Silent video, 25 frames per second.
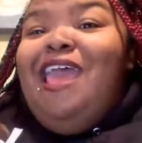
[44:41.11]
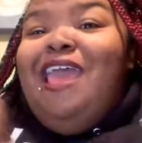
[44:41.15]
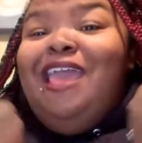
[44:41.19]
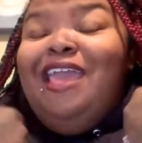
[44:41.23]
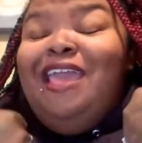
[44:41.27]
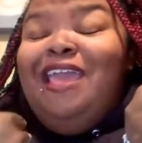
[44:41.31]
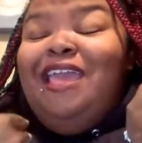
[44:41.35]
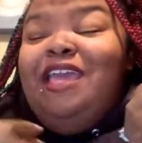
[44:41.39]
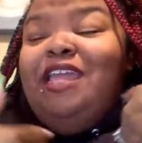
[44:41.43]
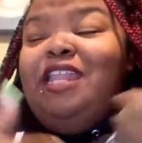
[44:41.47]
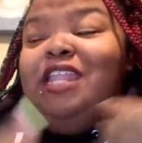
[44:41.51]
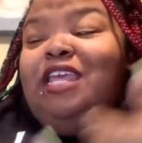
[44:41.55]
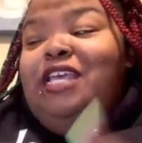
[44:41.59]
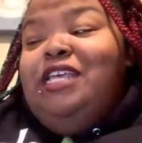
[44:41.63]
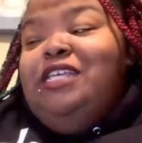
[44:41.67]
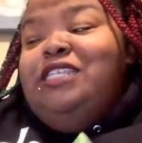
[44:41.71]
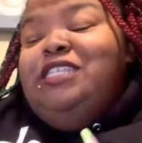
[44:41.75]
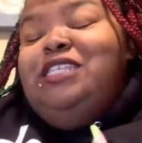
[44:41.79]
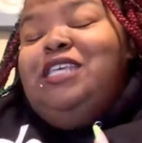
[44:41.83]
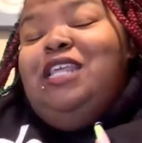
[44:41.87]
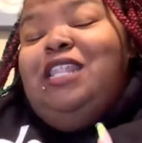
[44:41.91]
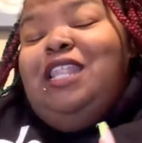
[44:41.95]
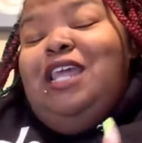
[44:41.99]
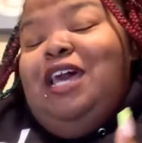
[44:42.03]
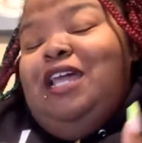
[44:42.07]
And
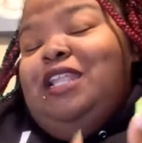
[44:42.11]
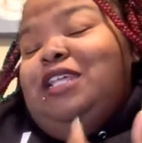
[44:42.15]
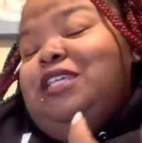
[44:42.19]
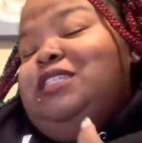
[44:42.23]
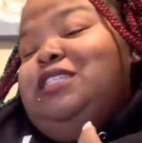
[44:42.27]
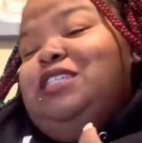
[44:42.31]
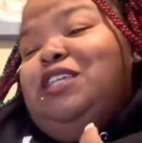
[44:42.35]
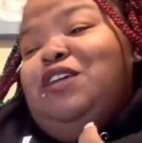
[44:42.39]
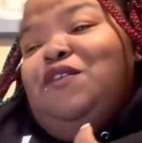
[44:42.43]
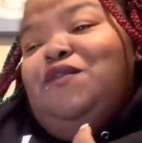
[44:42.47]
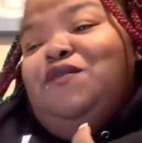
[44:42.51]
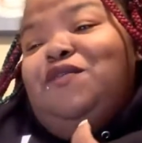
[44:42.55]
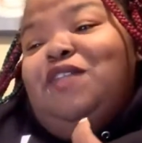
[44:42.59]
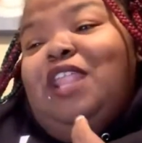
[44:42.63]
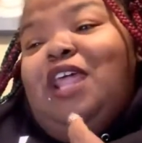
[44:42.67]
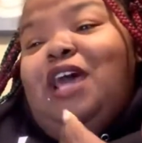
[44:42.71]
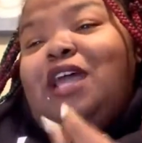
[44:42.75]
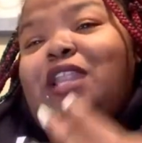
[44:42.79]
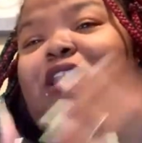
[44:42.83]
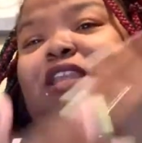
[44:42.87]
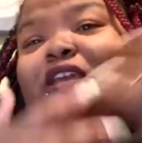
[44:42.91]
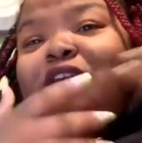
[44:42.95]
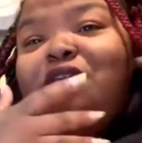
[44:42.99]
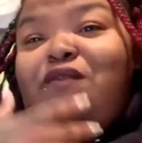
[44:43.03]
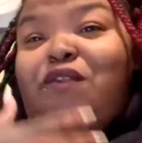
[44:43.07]
it's a lot of stuff that I
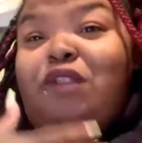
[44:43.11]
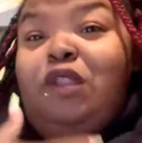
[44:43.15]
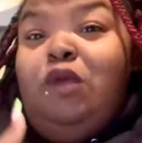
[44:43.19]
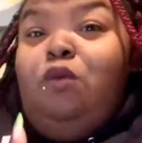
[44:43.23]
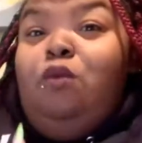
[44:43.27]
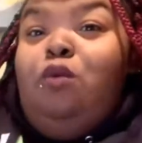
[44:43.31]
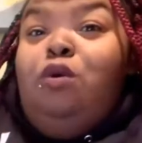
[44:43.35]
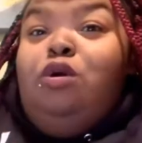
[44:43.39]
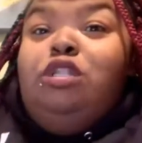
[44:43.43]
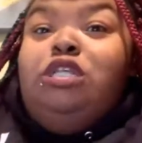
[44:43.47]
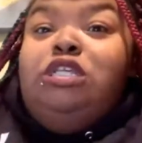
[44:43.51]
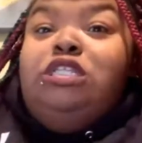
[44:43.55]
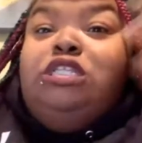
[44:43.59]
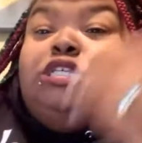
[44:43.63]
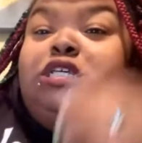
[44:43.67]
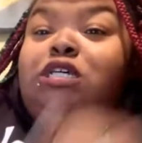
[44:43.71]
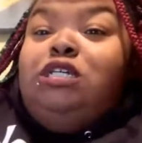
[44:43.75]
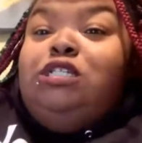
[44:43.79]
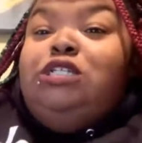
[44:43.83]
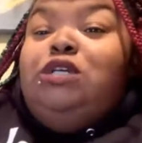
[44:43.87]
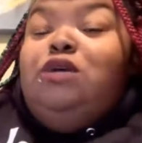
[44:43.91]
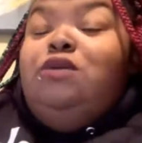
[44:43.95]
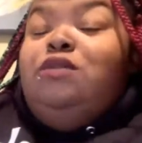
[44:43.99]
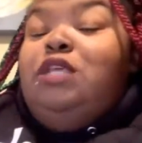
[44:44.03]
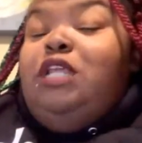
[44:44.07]
definitely want to
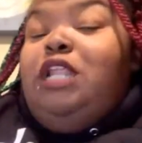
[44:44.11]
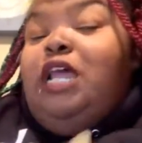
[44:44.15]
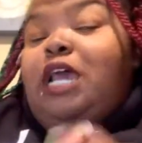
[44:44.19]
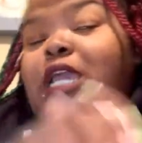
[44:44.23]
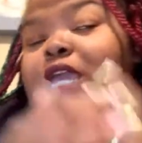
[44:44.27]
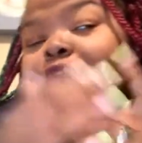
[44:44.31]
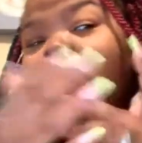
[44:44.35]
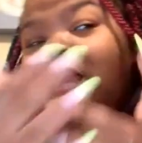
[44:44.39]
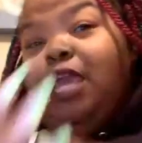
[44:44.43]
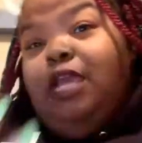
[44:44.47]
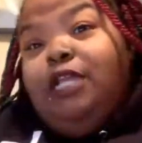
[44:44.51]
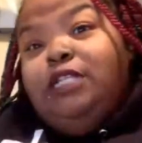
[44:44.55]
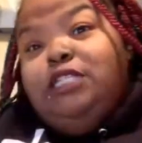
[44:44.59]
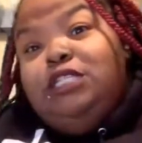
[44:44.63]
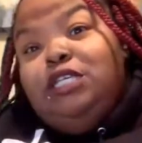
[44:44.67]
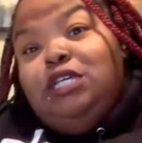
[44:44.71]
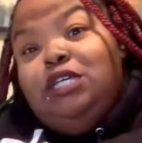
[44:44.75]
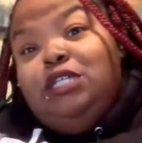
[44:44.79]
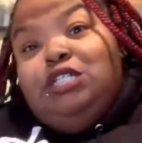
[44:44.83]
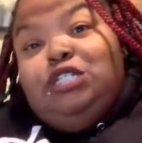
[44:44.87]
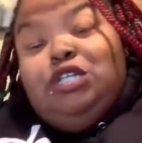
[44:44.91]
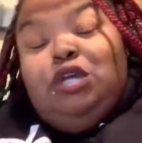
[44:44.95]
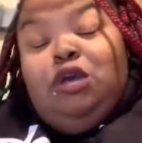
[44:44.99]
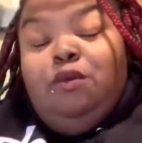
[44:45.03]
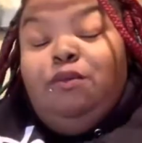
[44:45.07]
touch on that I can't
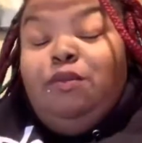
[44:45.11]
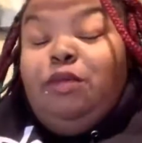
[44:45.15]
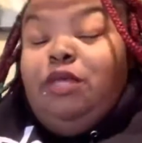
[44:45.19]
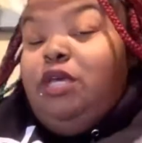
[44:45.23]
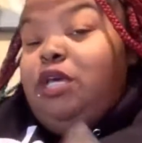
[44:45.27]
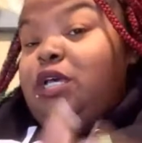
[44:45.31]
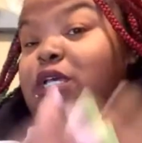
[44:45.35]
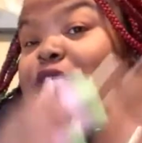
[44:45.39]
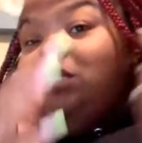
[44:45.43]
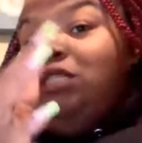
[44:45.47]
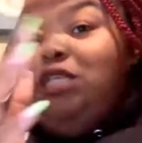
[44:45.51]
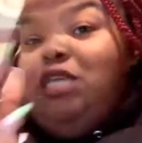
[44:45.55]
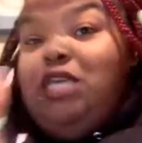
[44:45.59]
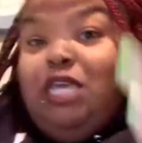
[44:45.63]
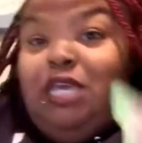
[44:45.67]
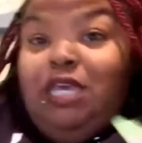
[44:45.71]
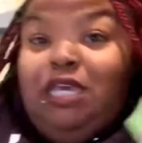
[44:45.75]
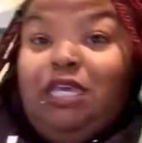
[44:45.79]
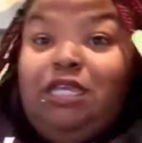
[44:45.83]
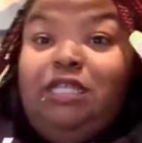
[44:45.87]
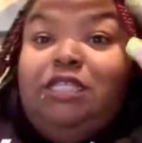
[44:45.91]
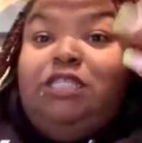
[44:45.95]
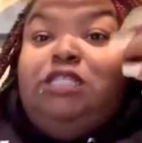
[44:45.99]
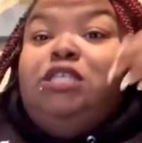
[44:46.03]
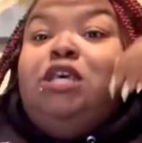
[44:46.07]
touch on because
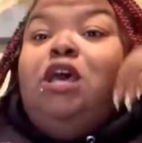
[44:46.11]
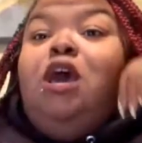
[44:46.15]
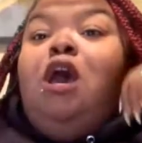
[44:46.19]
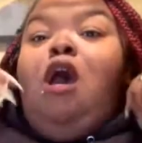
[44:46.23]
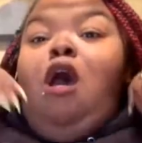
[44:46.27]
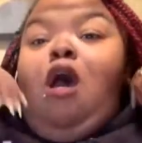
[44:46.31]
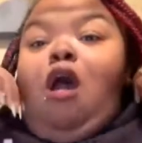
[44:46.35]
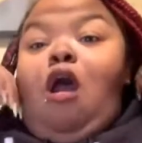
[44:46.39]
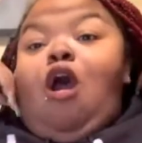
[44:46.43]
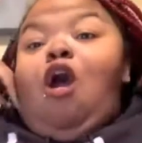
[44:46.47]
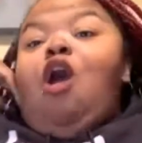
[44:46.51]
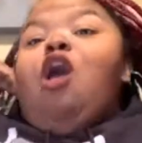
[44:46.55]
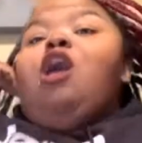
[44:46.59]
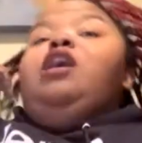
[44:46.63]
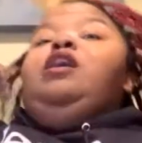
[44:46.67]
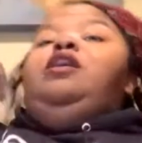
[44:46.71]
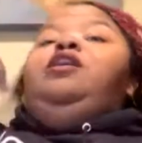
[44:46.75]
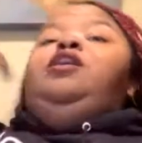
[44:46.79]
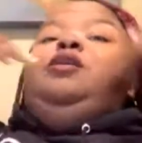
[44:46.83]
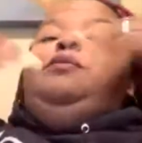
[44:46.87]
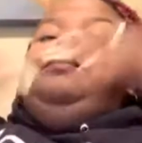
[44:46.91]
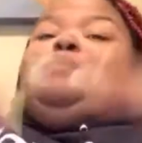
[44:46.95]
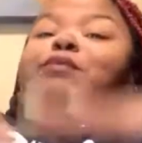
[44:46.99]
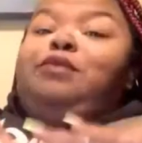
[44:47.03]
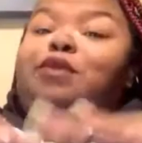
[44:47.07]
kids are
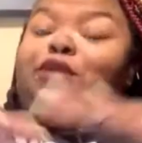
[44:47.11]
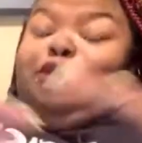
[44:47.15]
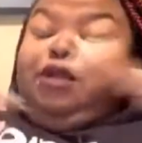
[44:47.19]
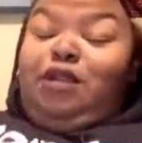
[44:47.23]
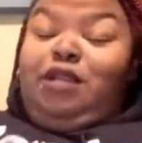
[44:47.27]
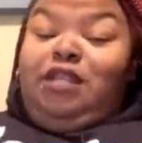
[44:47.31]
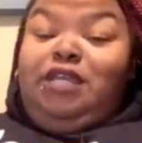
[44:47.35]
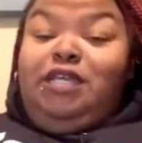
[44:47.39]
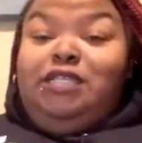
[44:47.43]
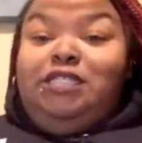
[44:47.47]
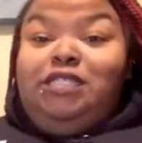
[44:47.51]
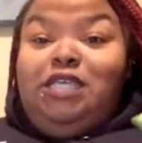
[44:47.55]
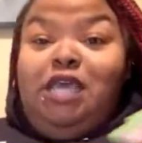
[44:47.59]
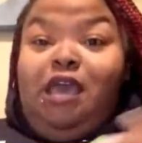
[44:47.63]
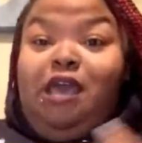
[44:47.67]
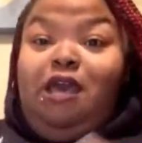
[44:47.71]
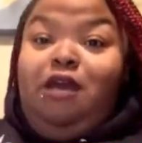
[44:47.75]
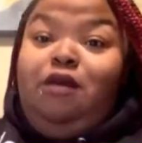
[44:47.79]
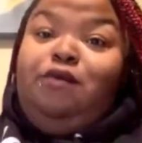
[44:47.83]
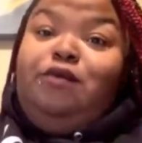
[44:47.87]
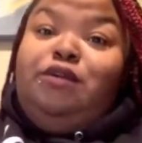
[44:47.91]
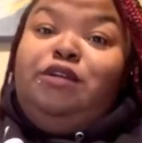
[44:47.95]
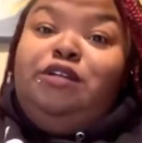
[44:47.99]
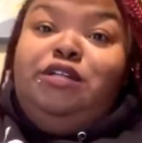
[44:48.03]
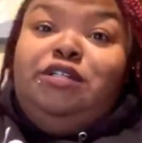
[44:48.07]
up during these
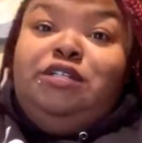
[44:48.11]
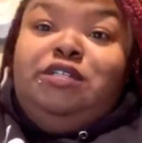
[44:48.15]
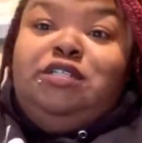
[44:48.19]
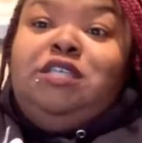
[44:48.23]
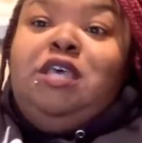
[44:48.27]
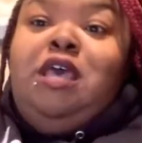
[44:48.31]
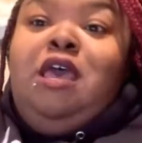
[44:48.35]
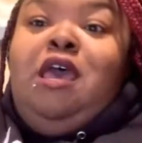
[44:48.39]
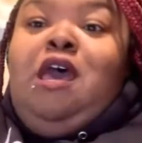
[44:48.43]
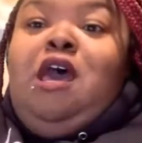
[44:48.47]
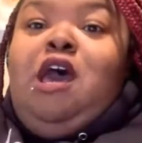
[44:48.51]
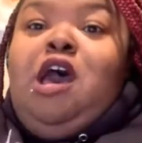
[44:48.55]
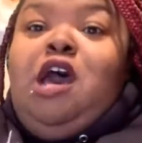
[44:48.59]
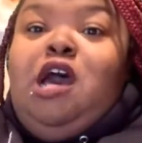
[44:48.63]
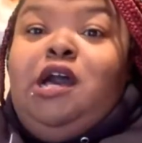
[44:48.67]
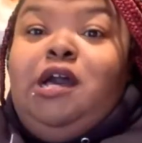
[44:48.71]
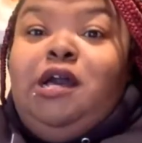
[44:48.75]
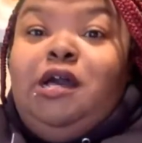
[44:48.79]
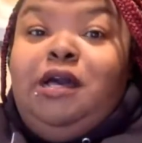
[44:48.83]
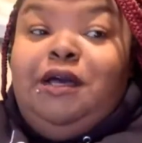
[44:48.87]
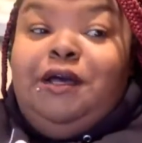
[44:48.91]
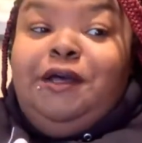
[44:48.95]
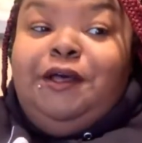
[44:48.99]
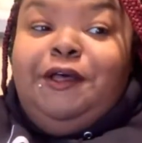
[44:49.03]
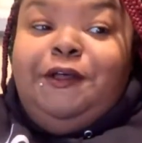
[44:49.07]
hours.
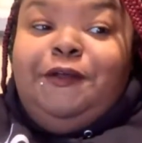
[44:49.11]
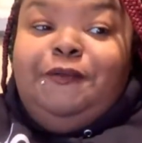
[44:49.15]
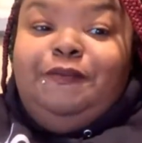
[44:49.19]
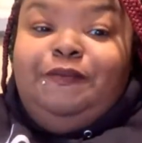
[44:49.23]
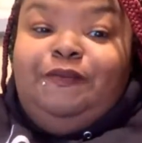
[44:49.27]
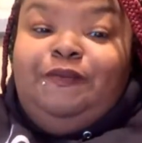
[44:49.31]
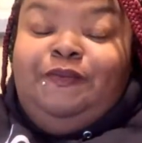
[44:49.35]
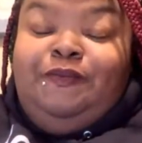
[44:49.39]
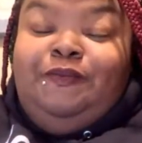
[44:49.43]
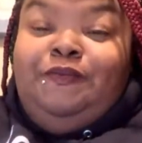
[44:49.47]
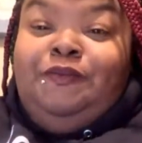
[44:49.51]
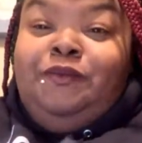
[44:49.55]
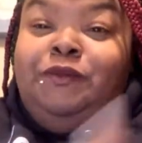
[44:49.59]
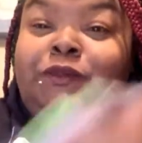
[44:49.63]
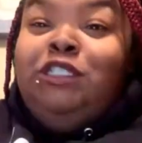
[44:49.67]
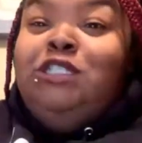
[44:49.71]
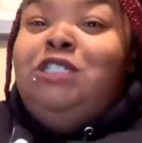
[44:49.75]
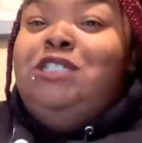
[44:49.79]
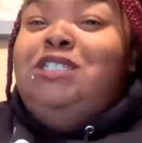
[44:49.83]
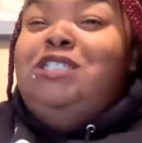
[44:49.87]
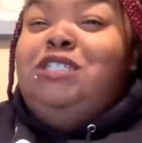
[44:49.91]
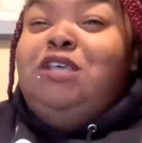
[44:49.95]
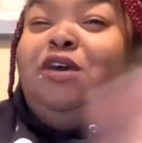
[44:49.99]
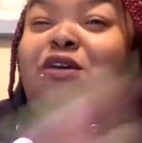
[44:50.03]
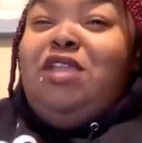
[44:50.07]

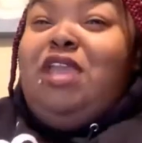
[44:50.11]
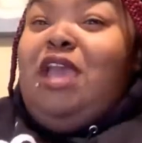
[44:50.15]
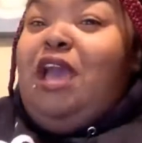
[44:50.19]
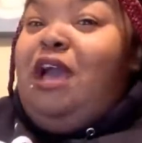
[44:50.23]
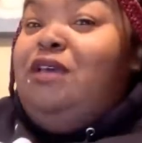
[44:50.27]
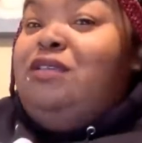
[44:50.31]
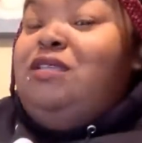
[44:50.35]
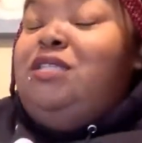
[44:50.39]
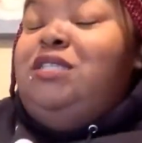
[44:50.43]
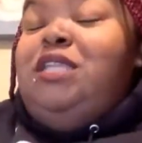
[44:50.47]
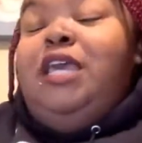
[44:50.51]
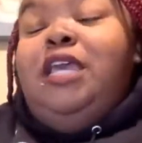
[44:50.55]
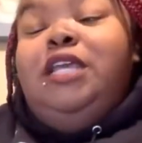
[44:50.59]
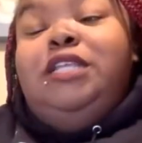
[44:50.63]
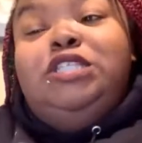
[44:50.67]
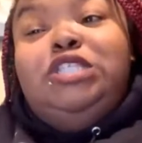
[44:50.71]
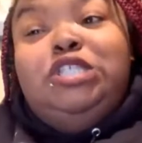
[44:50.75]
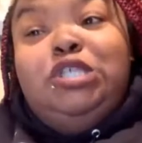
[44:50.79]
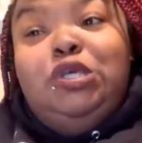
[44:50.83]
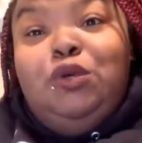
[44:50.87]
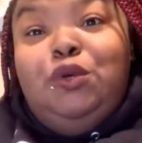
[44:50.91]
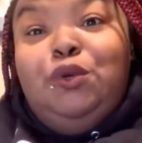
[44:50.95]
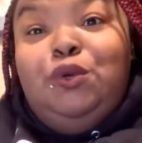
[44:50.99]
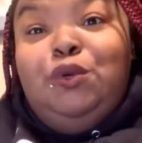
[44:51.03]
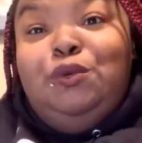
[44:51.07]
So y'all stay
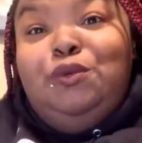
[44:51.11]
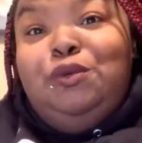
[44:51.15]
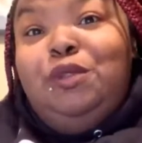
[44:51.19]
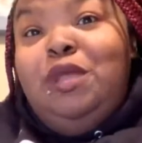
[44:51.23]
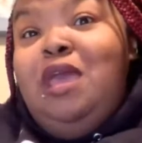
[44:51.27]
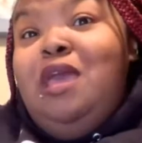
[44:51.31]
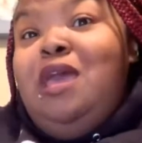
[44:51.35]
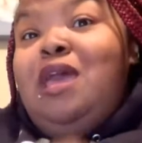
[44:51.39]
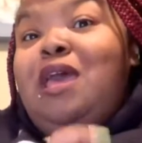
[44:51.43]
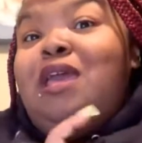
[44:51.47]
tuned.